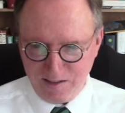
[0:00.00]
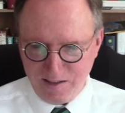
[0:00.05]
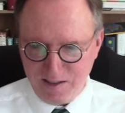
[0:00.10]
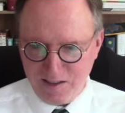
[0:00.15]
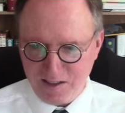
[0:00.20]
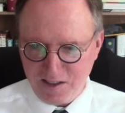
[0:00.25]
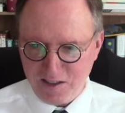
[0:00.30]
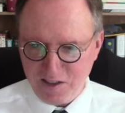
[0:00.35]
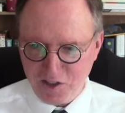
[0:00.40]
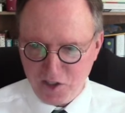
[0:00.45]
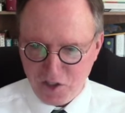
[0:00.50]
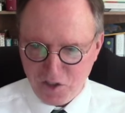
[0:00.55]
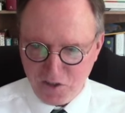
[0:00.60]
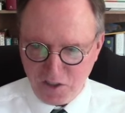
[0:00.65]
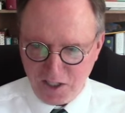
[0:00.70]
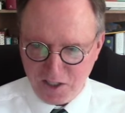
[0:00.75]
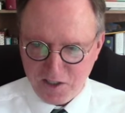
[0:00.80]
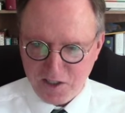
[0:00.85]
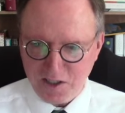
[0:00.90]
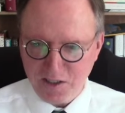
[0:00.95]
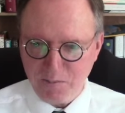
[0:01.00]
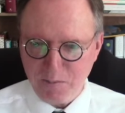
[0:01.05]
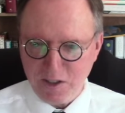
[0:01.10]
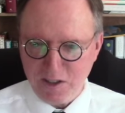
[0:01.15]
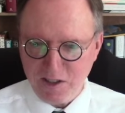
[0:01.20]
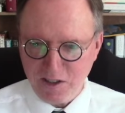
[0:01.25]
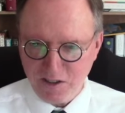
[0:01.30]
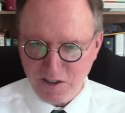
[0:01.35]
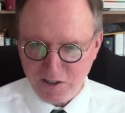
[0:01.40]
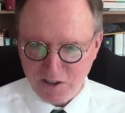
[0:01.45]
the construction
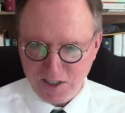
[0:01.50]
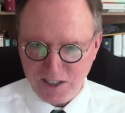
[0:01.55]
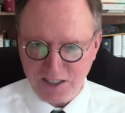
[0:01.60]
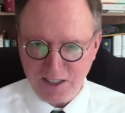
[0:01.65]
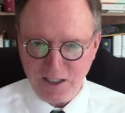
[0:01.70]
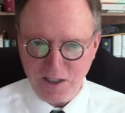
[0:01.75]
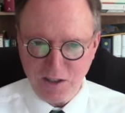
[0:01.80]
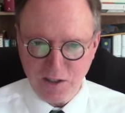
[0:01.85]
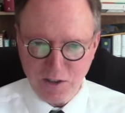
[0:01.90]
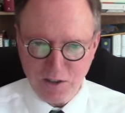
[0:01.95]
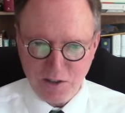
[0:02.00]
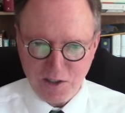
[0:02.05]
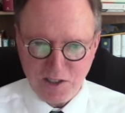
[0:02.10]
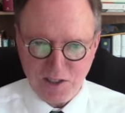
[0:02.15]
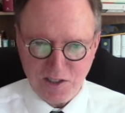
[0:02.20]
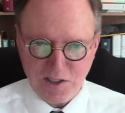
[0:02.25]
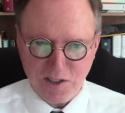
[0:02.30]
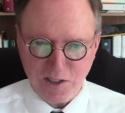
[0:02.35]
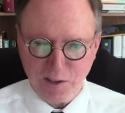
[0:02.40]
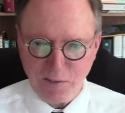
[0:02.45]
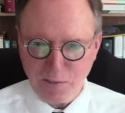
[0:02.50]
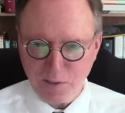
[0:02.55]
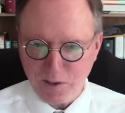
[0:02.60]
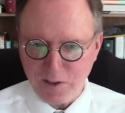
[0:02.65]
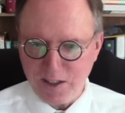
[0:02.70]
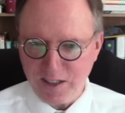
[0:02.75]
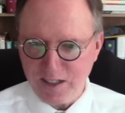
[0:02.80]
materials that they used and so forth,